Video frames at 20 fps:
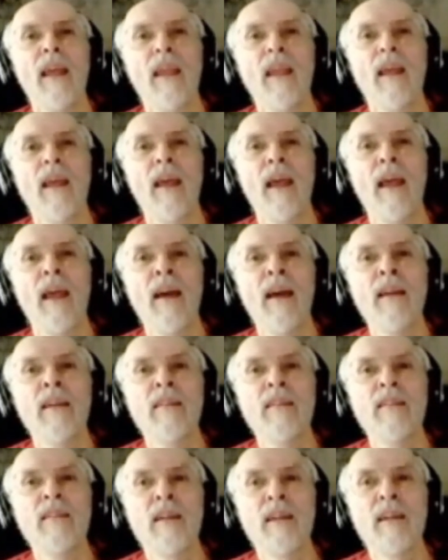
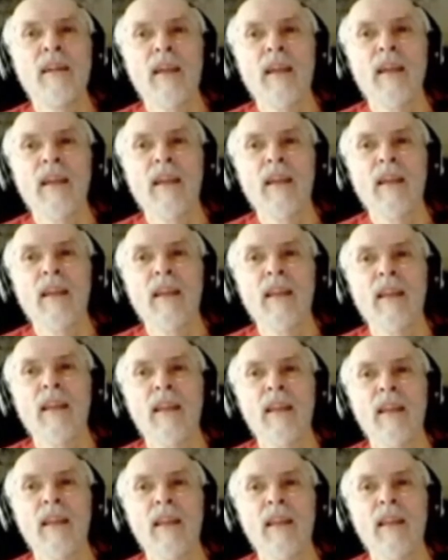And
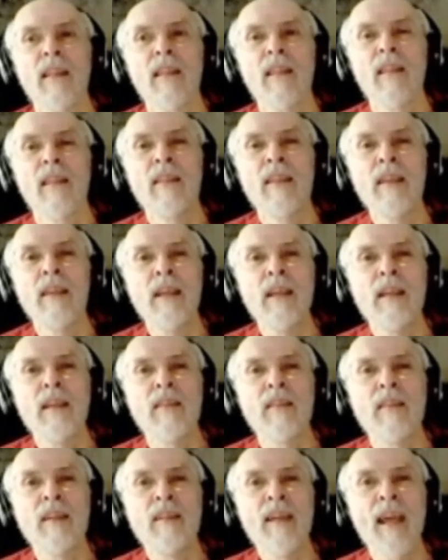the
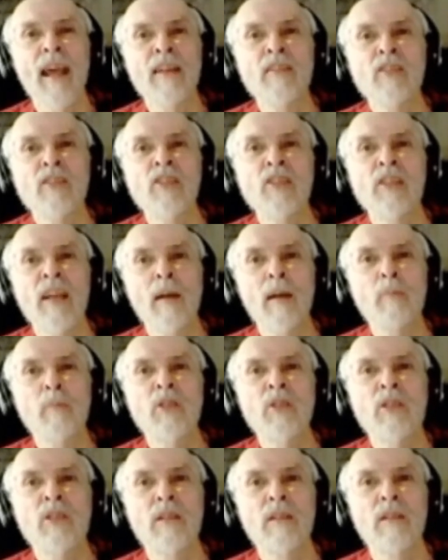dance
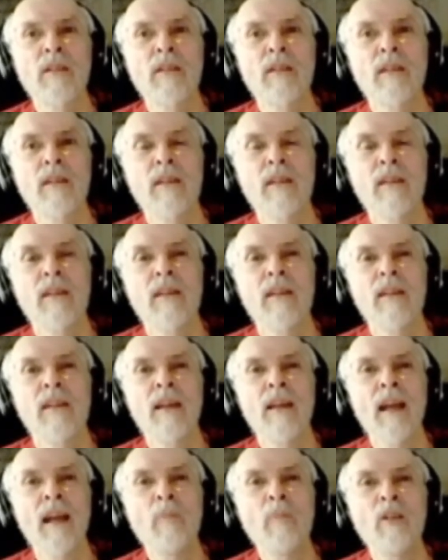steps
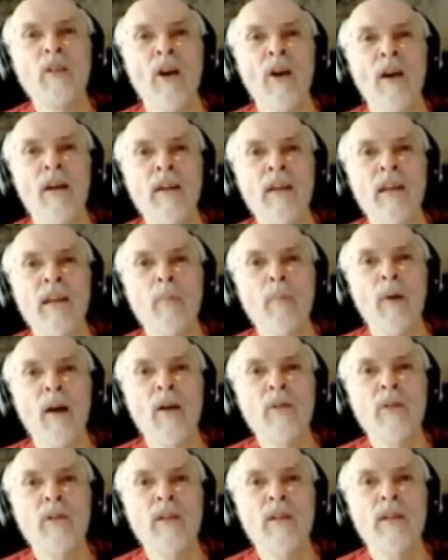that I've been talking
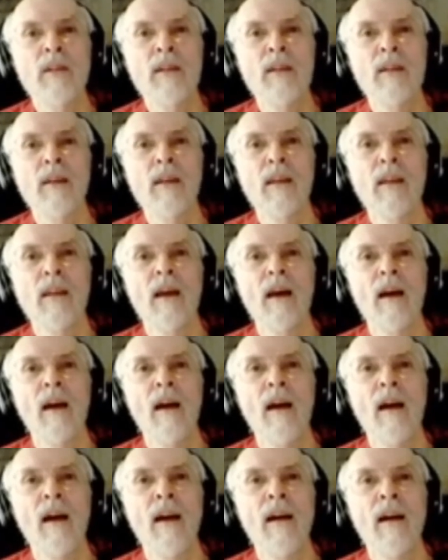about
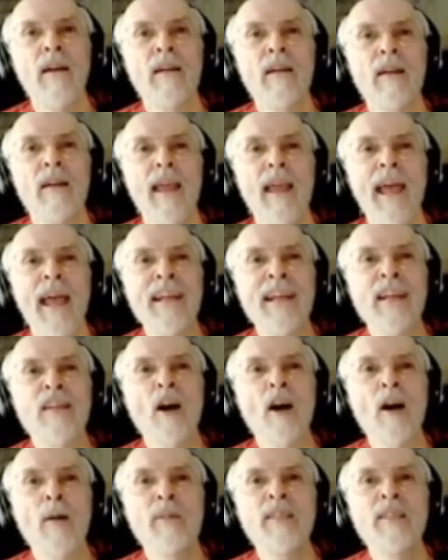are an
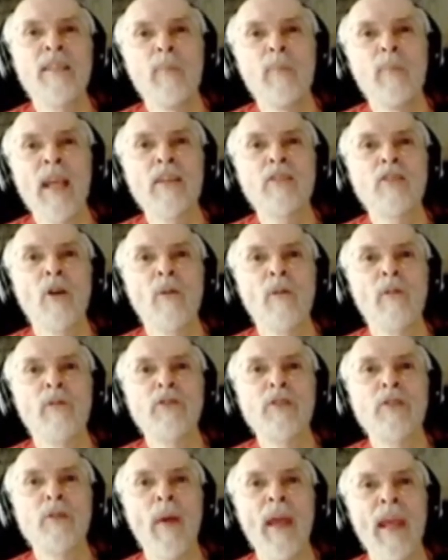acometimiento of
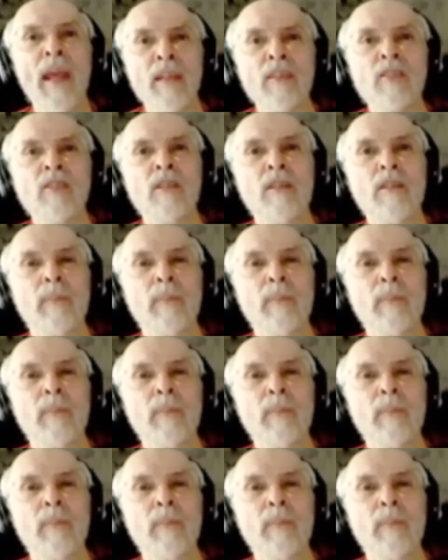space.